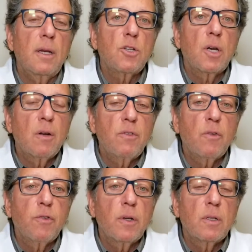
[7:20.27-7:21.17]
ton of
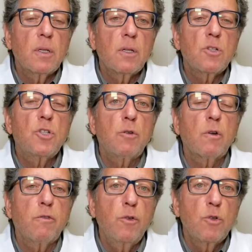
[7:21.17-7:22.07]
different
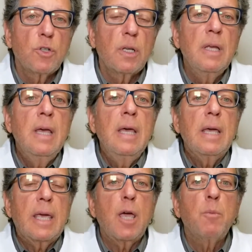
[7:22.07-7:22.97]
citric fruits in
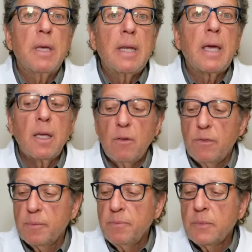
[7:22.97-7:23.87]
can be a negative.
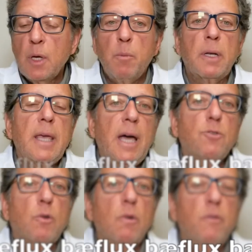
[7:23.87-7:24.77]
But
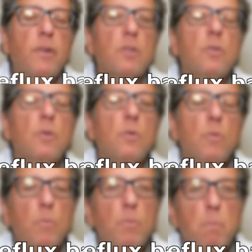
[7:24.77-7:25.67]
gastric reflux
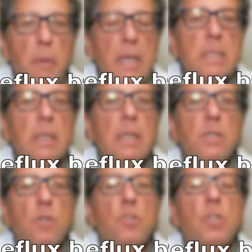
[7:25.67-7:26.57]
basically
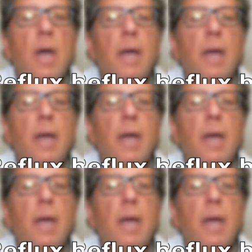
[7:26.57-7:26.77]
is a sign